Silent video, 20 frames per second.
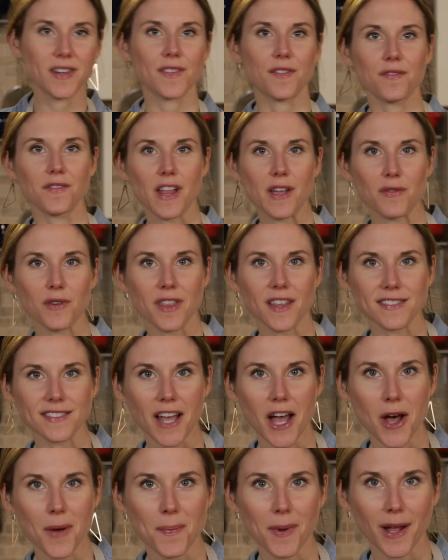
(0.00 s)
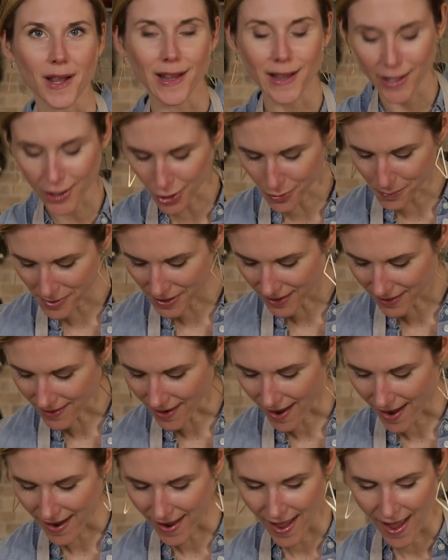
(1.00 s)
to flavor this up a little bit.
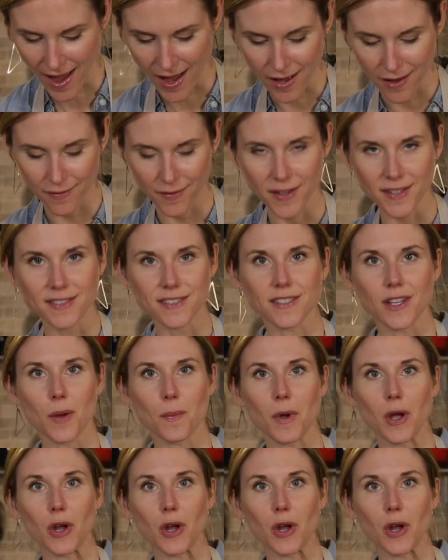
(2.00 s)
I have some